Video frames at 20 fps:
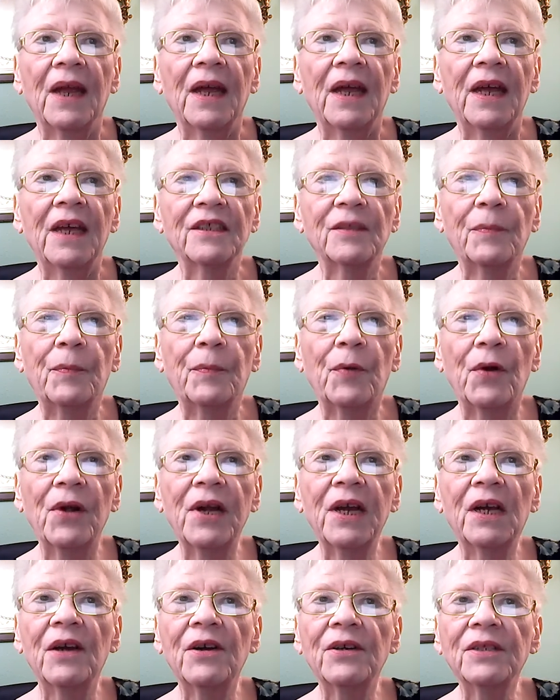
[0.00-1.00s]
It is a
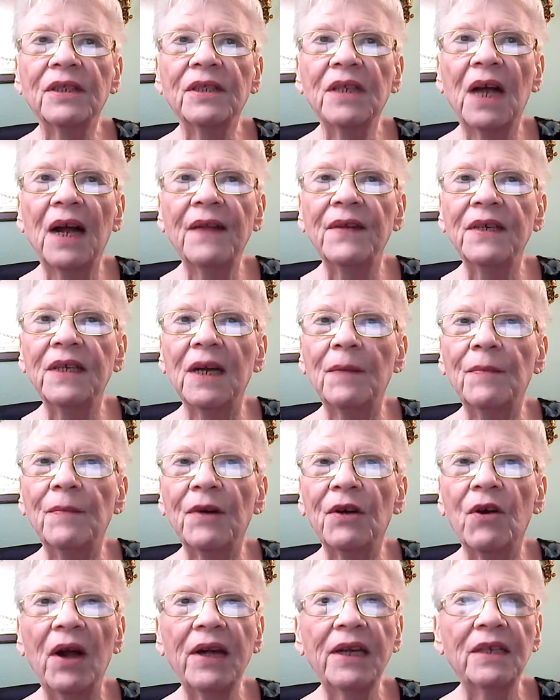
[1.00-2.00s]
pretty clear sign that
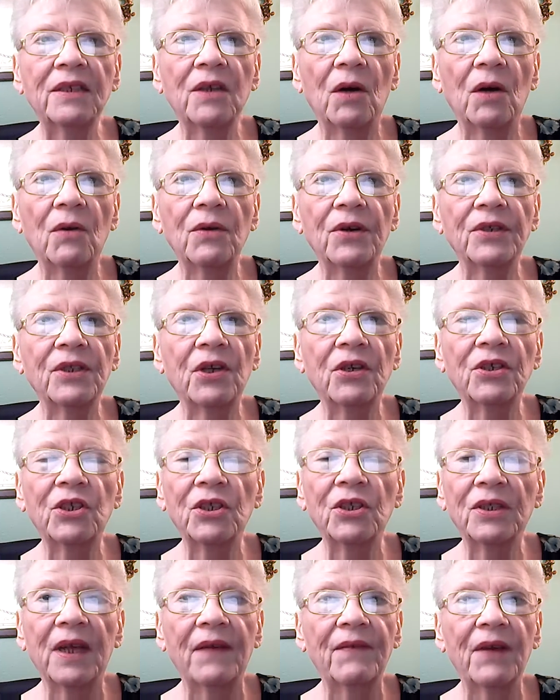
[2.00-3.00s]
Democratic donors are
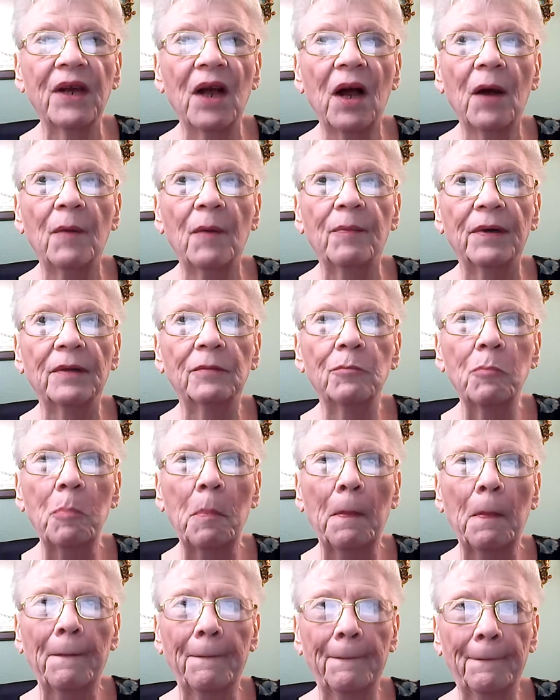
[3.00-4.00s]
just giving up.
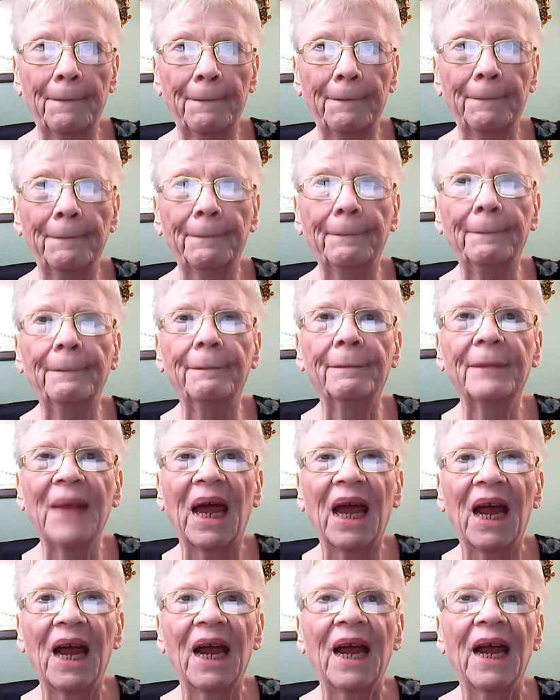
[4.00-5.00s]
And
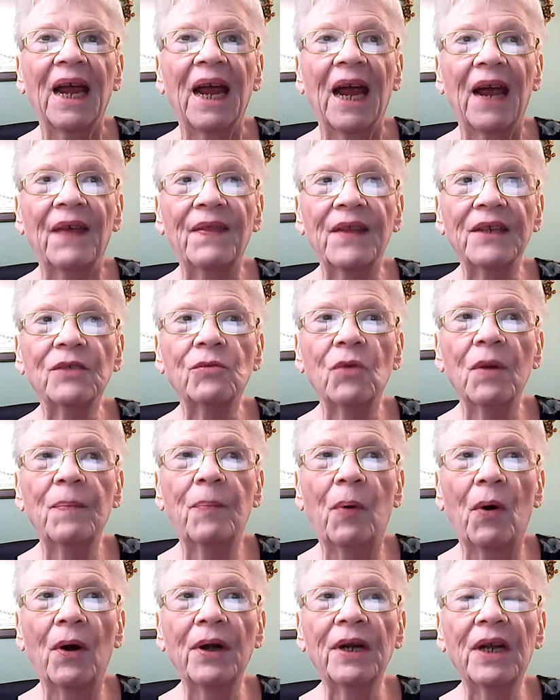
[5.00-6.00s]
this
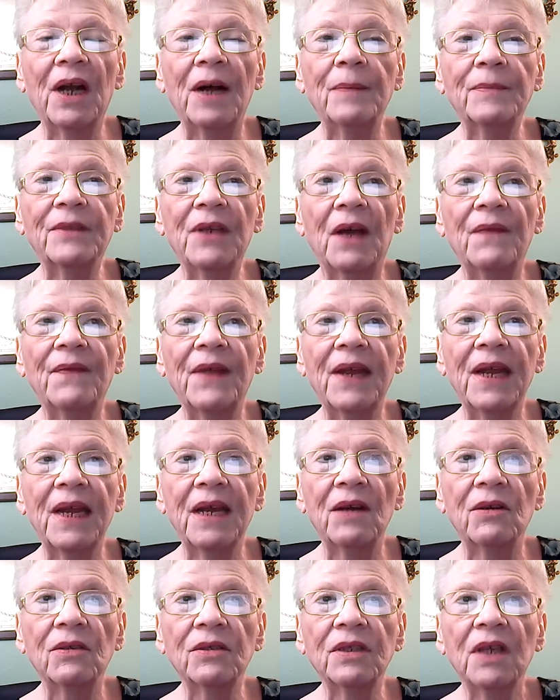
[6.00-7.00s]
report comes on the
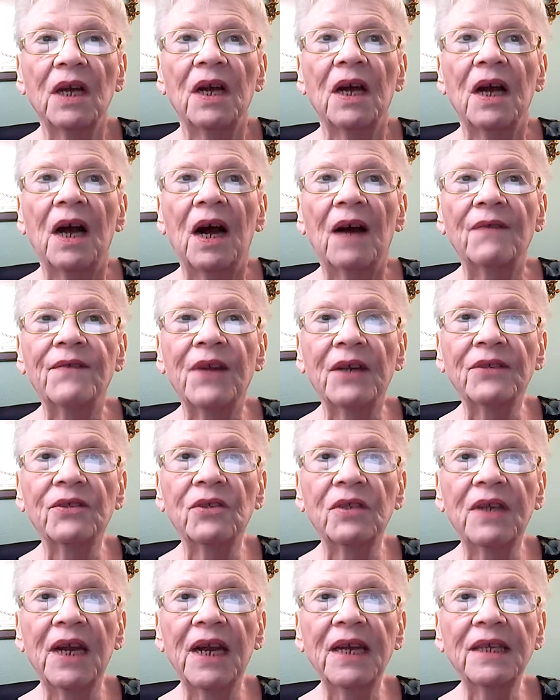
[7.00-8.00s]
heels of
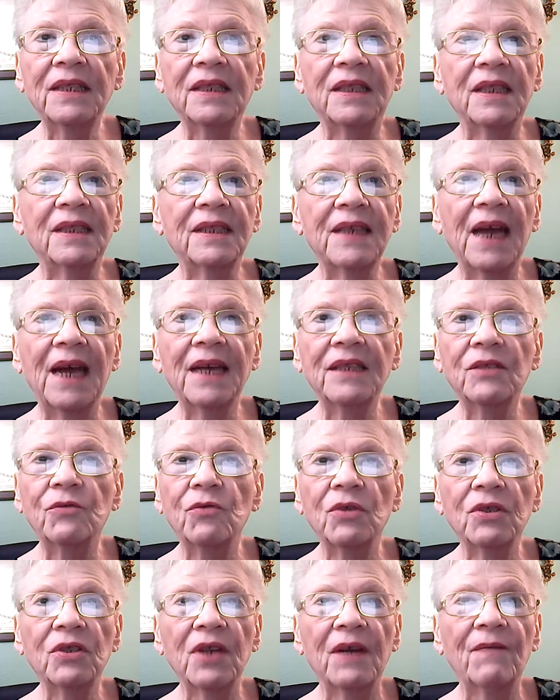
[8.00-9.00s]
yesterday's
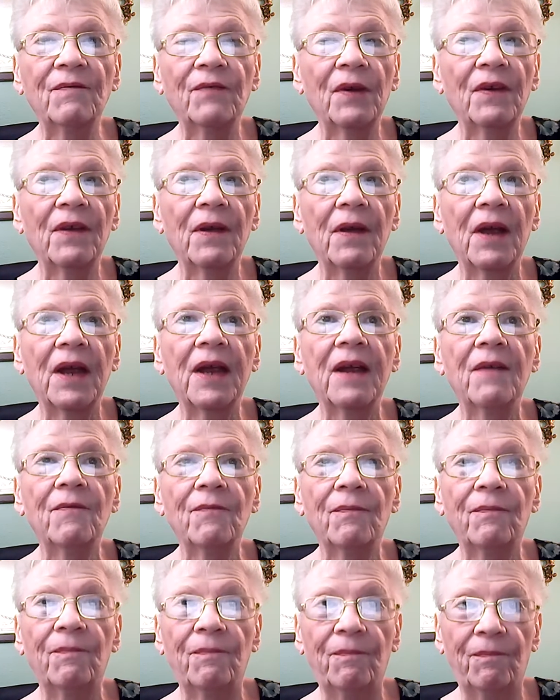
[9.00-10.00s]
disastrous
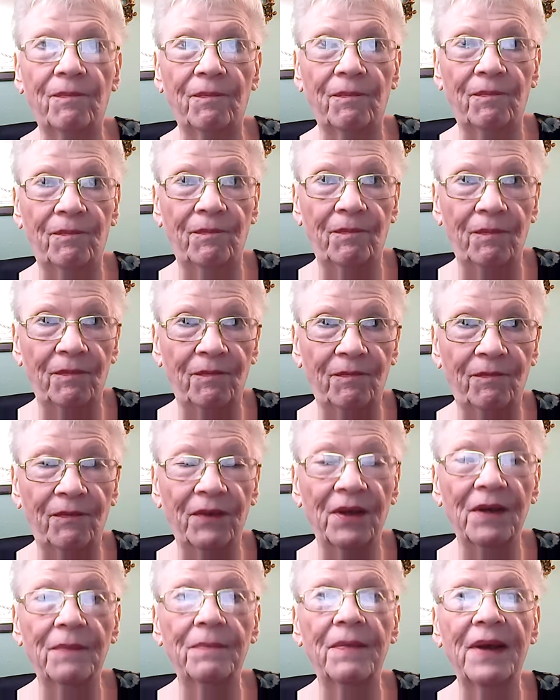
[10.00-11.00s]

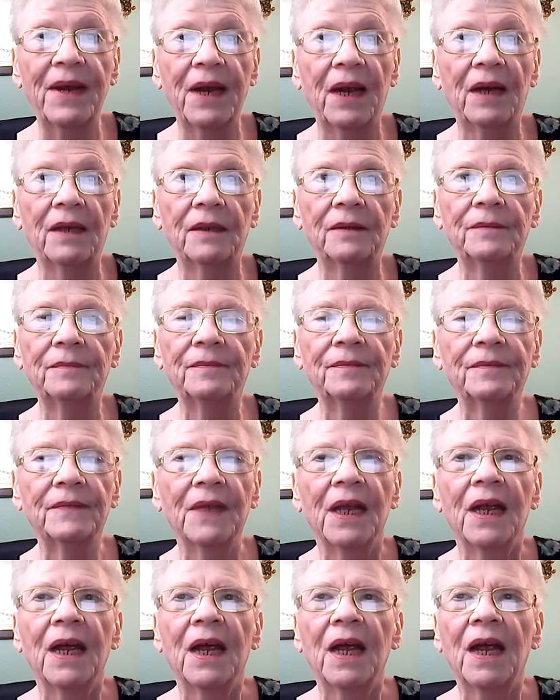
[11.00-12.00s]

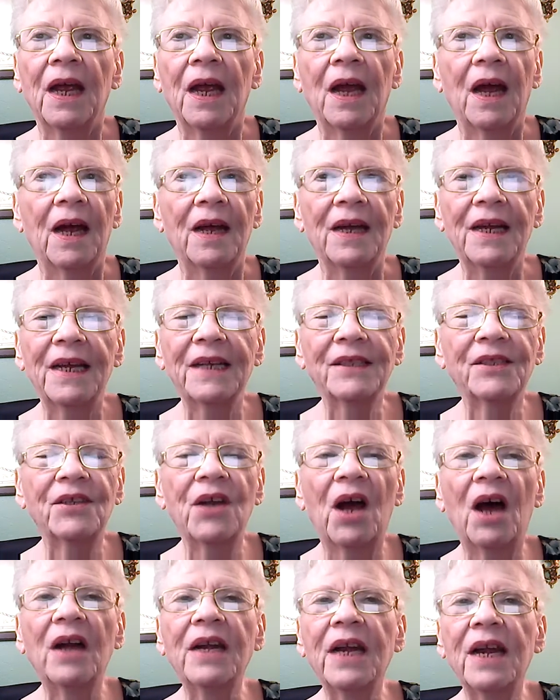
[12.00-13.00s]

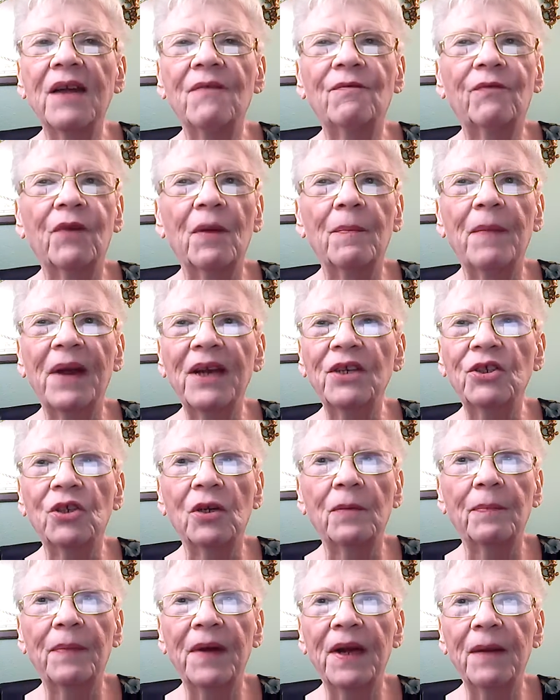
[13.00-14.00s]

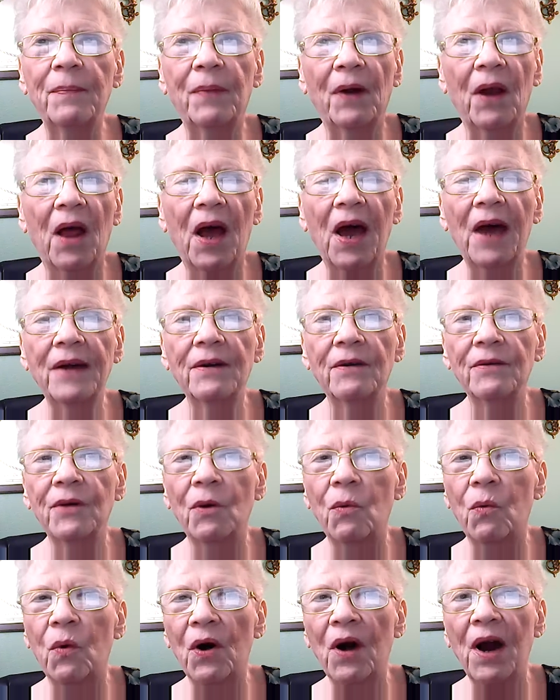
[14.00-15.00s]
inflammation, people. I don't know
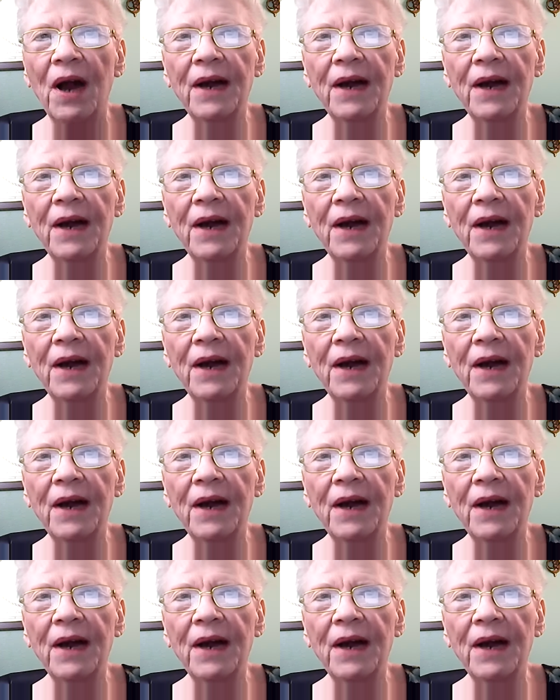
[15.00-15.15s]
where I